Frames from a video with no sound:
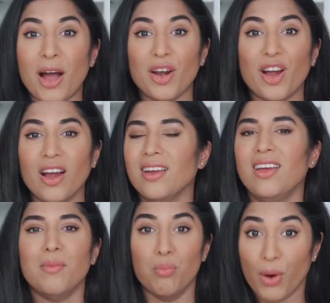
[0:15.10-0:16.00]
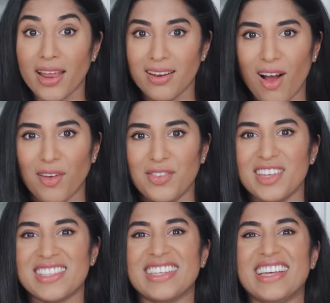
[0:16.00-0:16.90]
butter, bread,
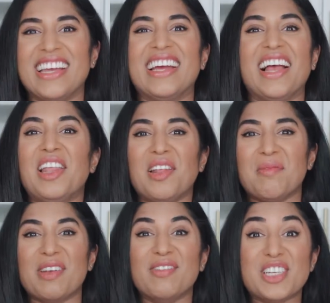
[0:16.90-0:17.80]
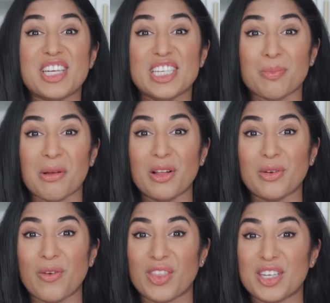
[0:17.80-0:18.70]
obviously, a little bit of cheese sprinkled
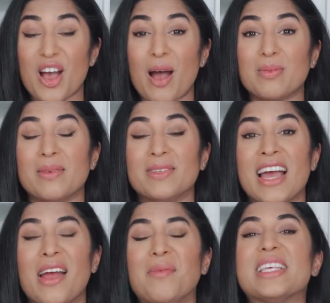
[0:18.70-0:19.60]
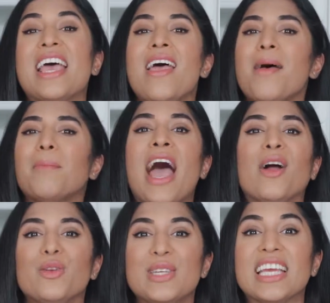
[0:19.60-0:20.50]
over the top sometimes. But how
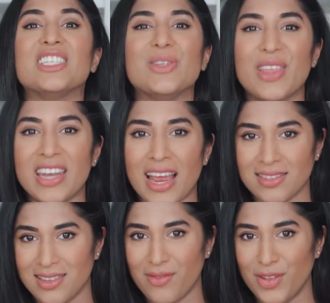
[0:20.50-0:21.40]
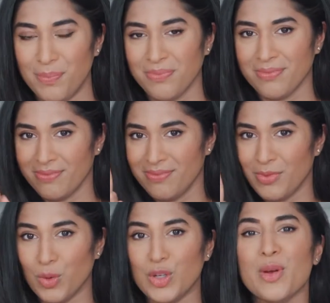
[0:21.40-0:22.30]
do you take it to the next level?
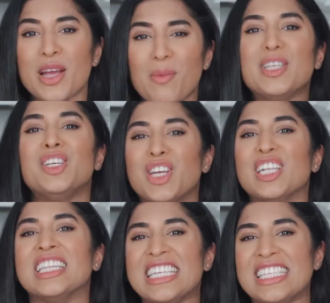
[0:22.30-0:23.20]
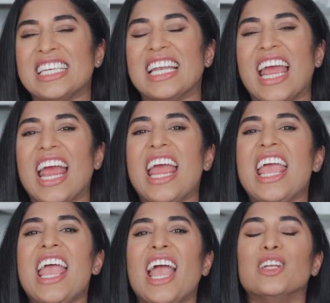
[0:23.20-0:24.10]
We're doing it with chilies today,
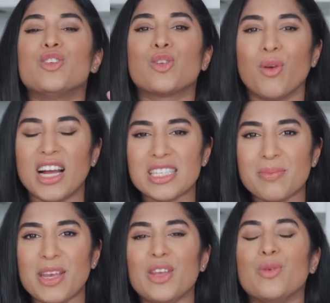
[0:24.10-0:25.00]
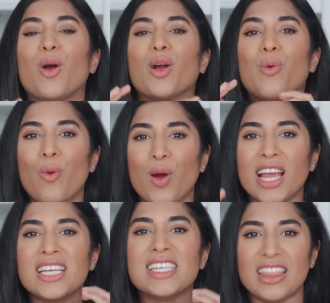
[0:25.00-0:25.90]
and trust me, you are
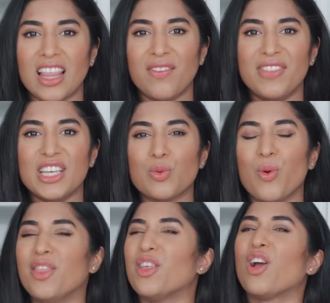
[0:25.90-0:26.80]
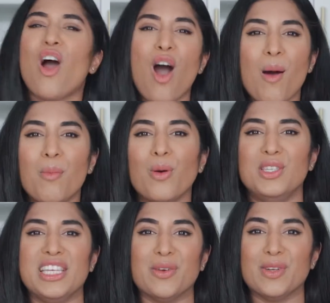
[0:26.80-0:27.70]
going to love this one. The combo
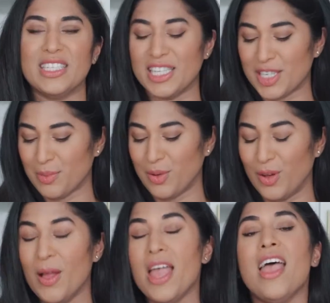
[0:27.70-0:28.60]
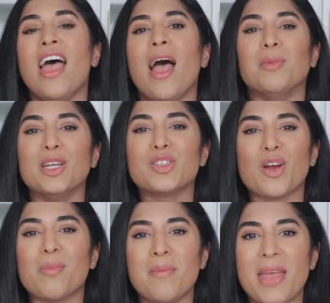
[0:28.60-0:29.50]
is irresistible. I'm gonna
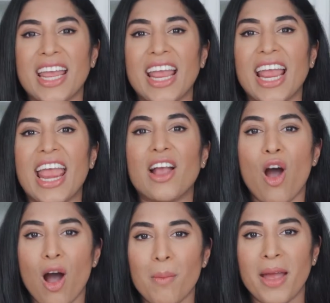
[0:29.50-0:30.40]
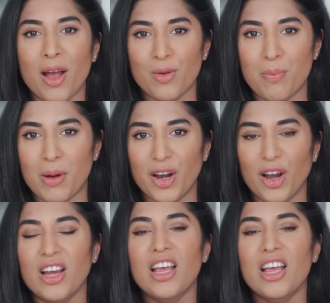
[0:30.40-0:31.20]
start by making a compound butter.